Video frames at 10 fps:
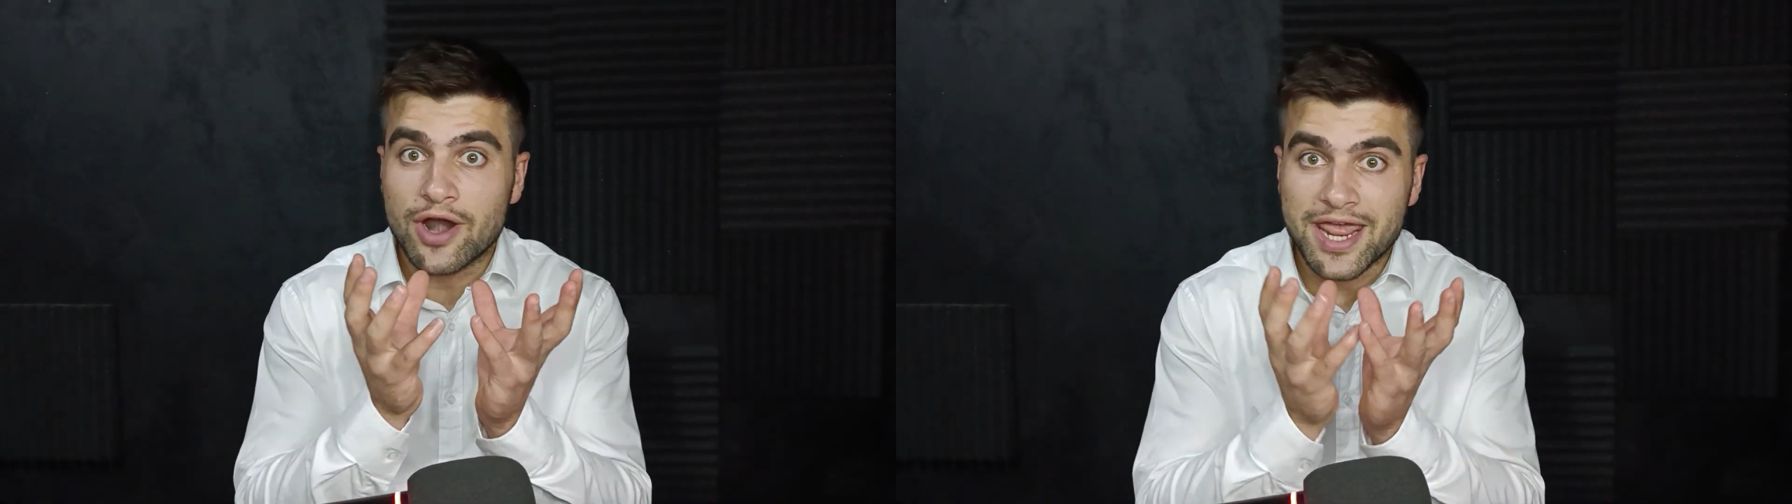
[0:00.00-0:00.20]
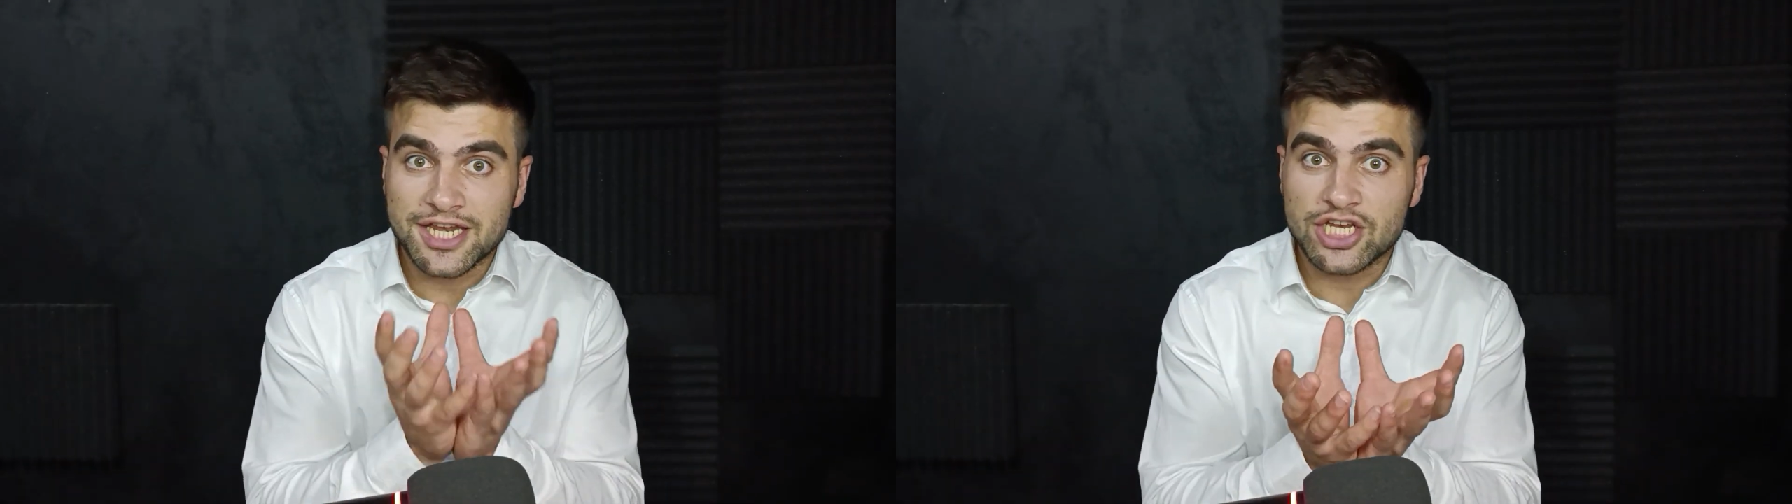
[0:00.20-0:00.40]

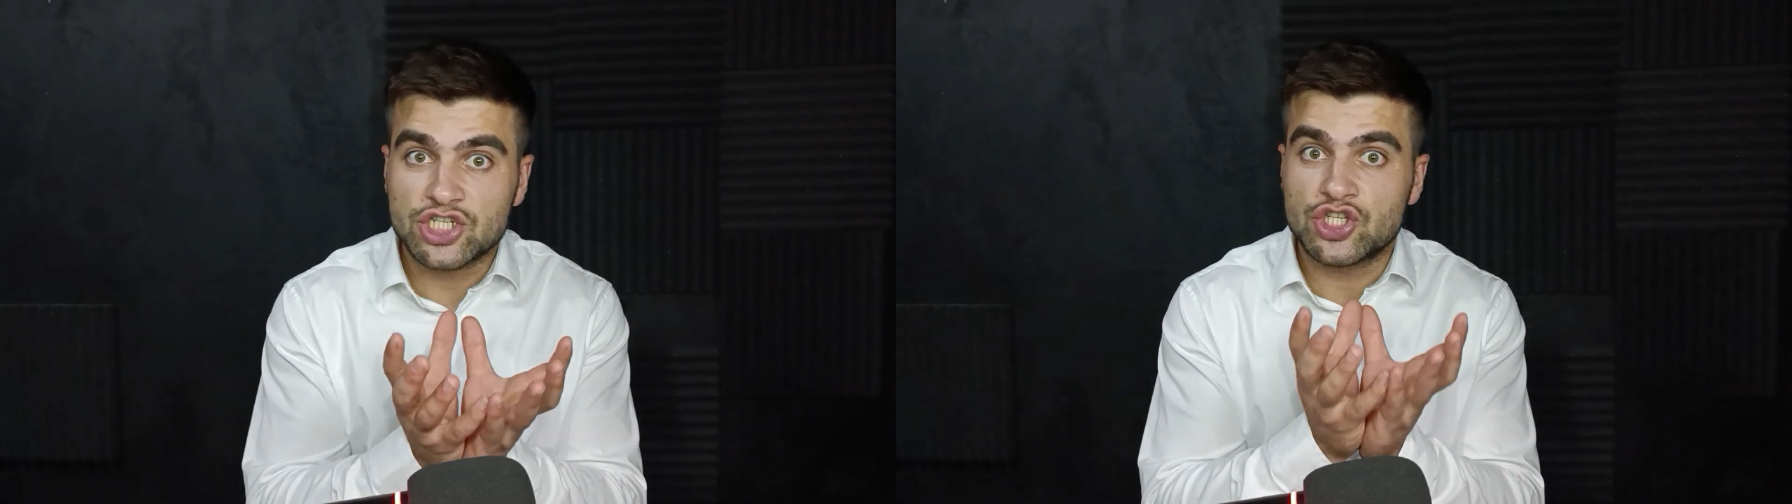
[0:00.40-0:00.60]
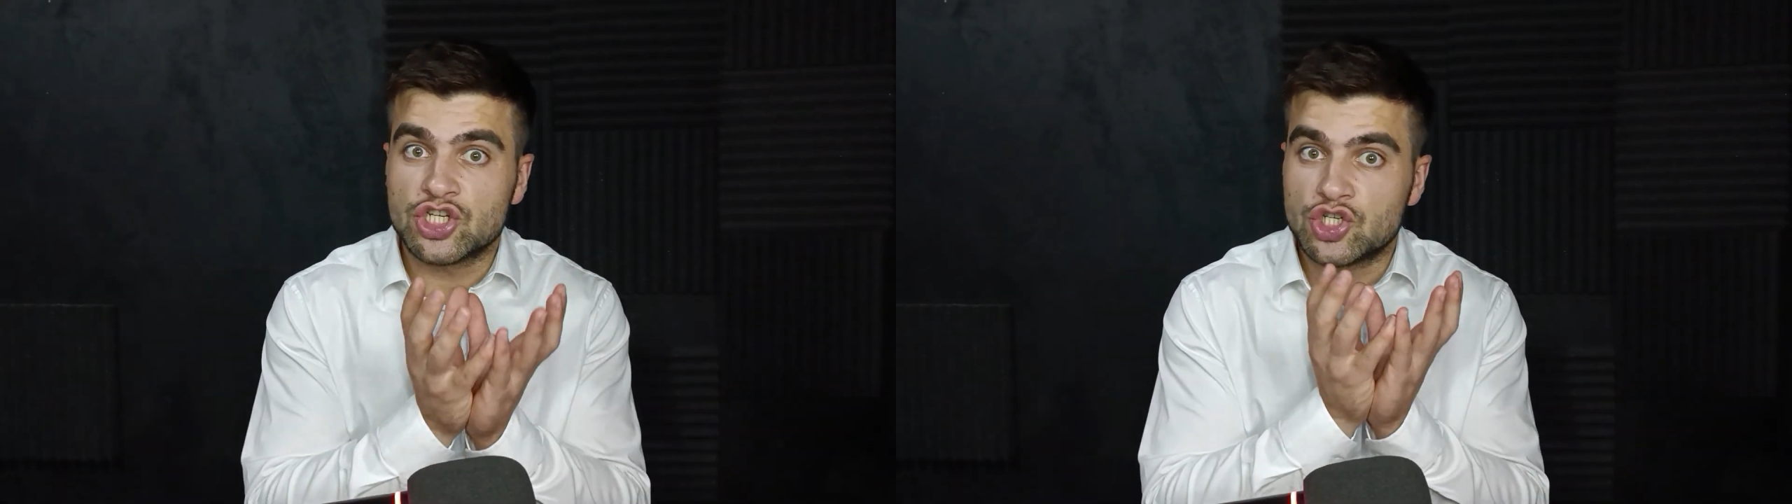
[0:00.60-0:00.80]

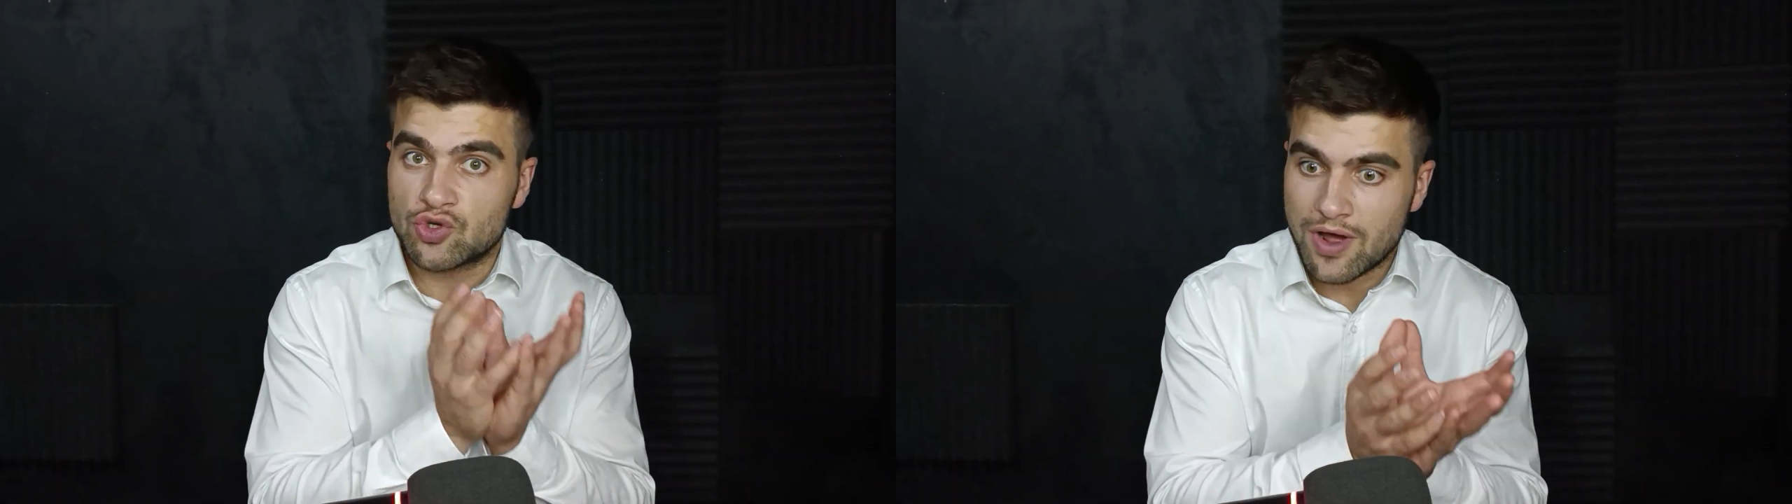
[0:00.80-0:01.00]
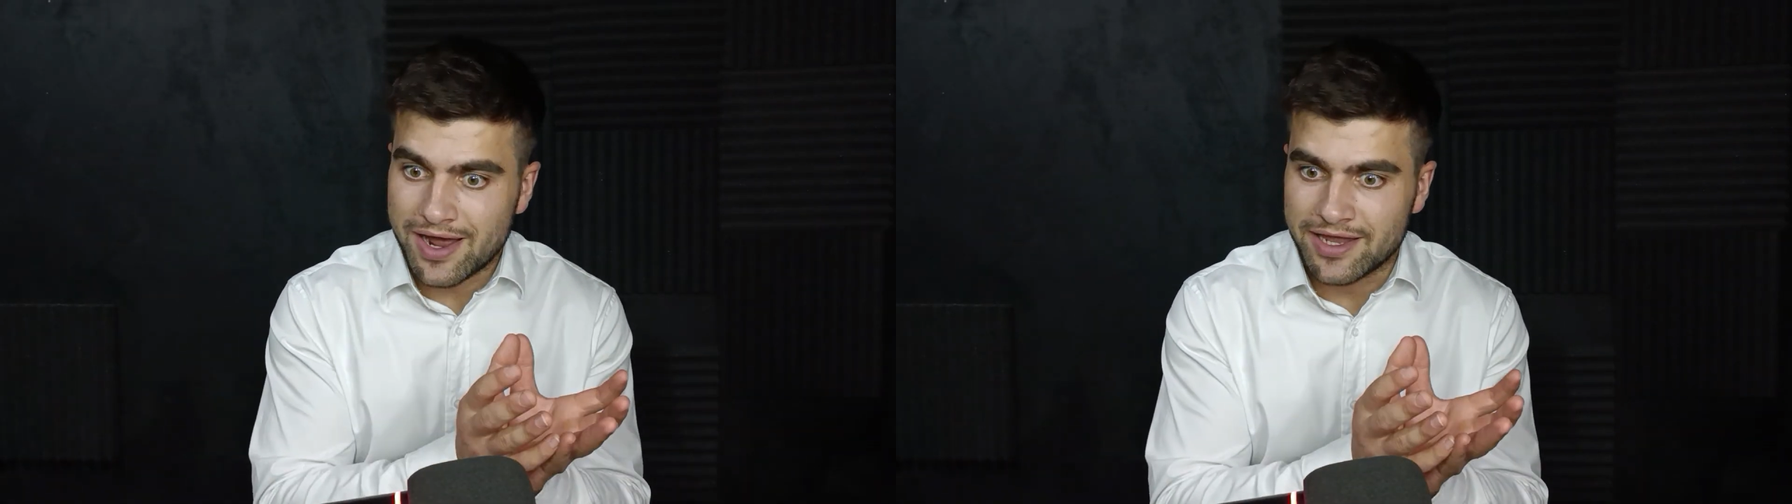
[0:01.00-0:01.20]
energy
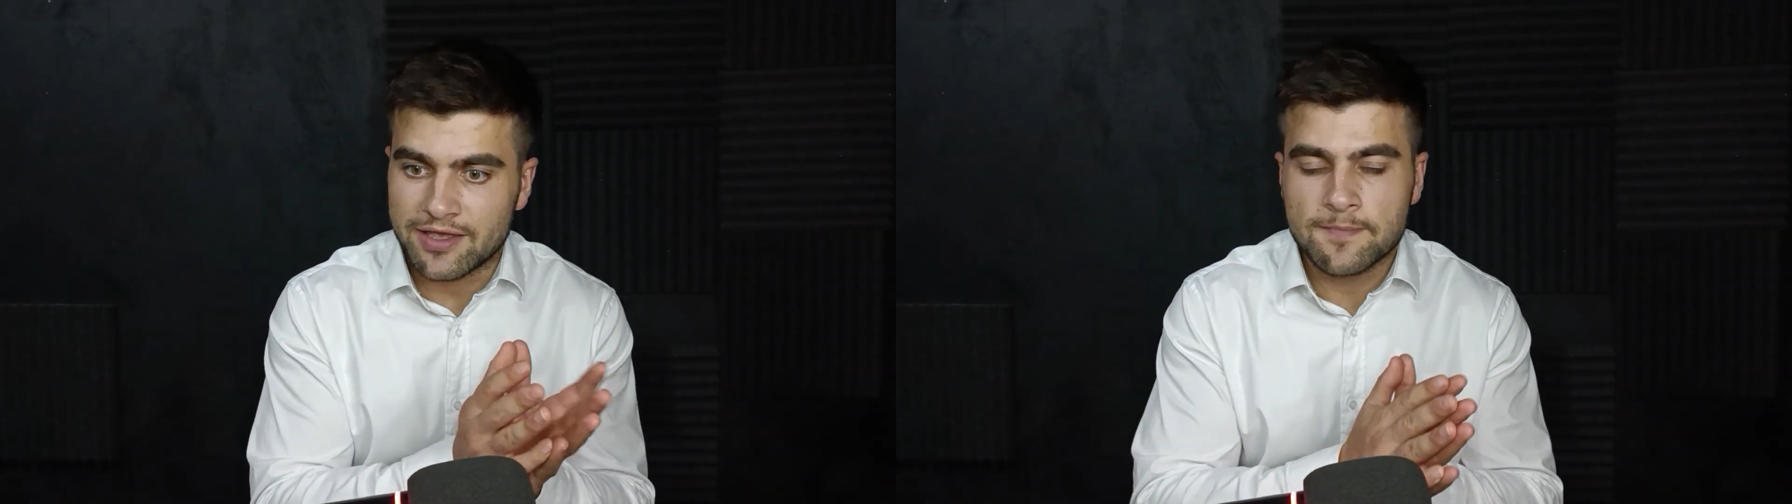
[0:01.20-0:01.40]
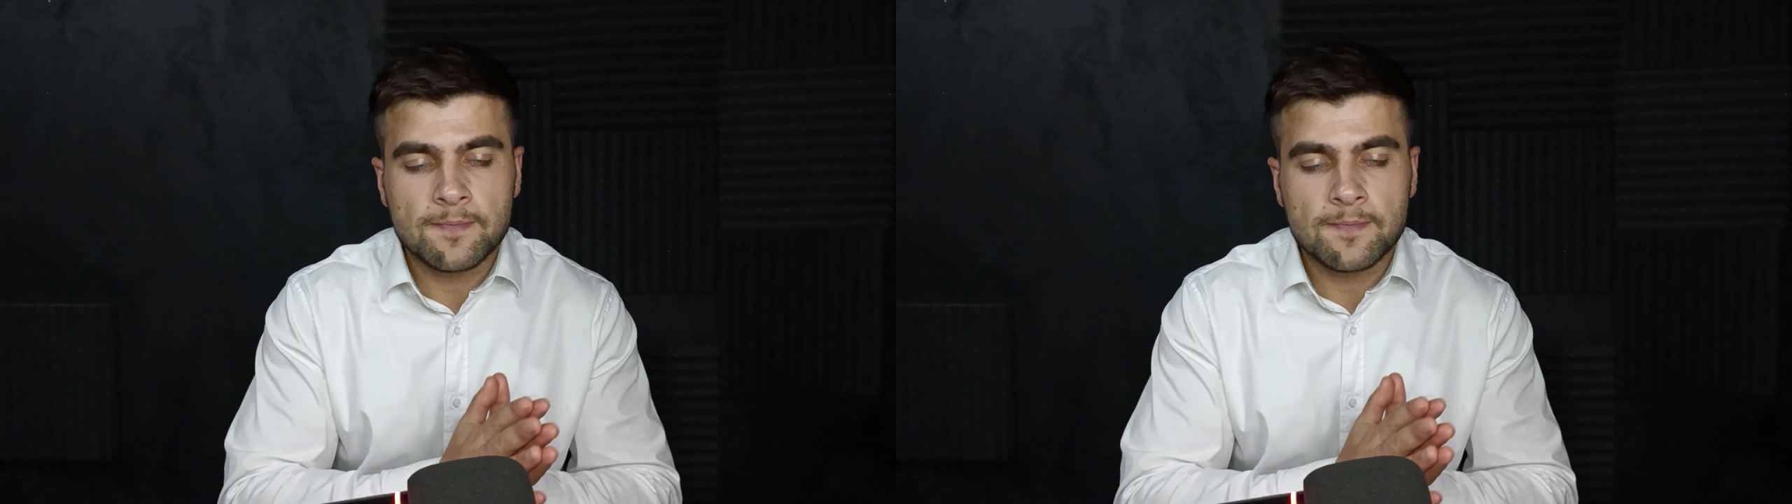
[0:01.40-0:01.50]
dry.